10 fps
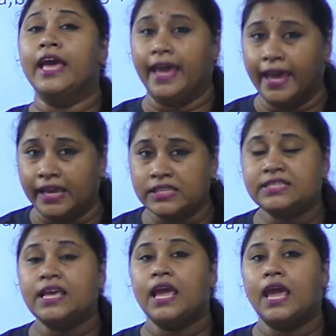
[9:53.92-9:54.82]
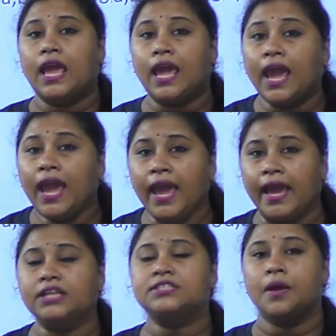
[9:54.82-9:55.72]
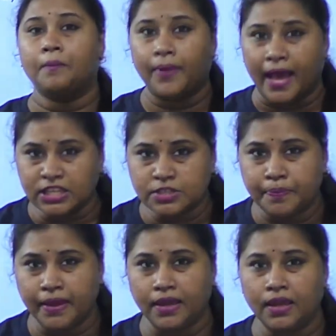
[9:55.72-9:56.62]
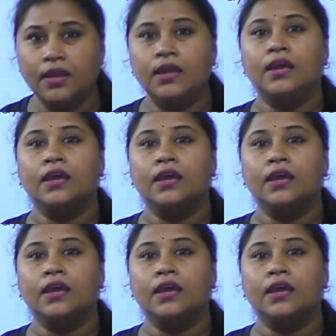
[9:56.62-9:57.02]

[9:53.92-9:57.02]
is ax plus b